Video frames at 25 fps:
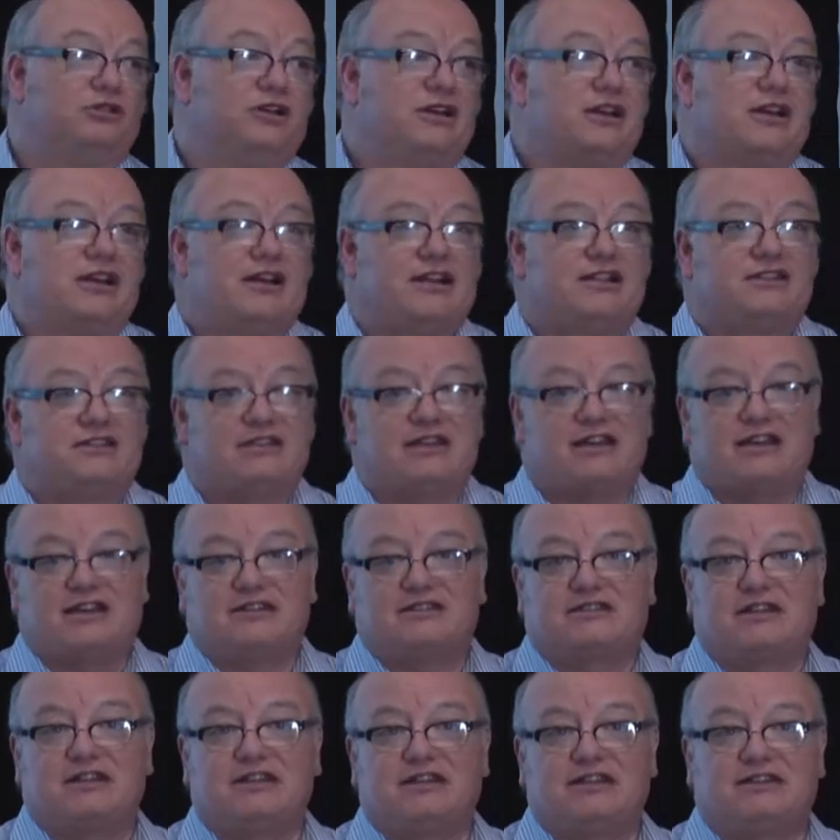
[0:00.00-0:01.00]
and saying, is
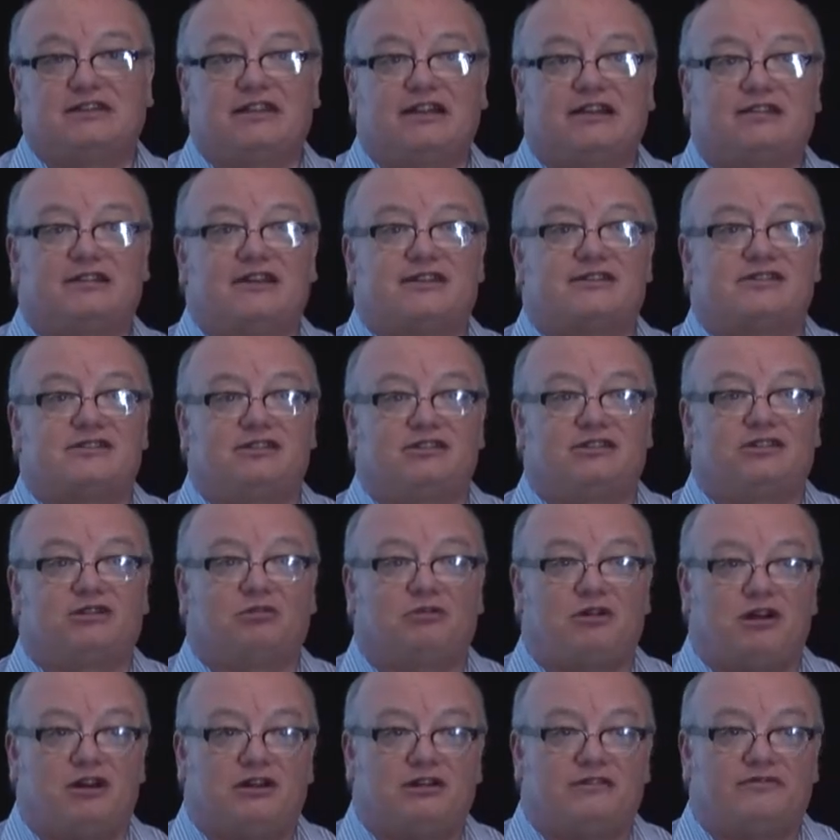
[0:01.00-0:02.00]
anything less than
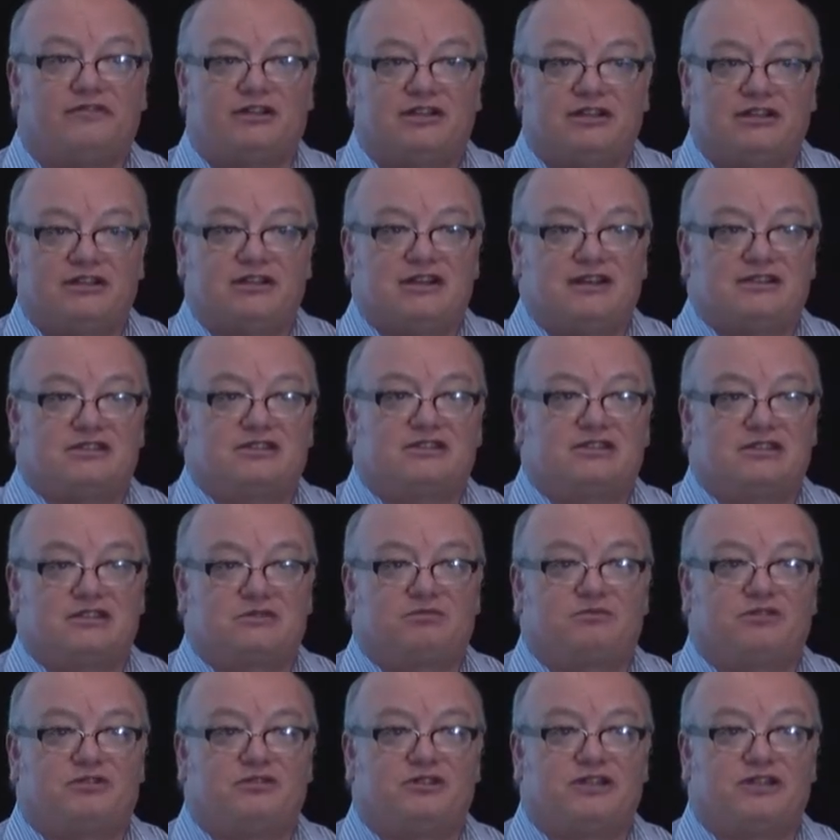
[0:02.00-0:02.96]
12? Yes, this one only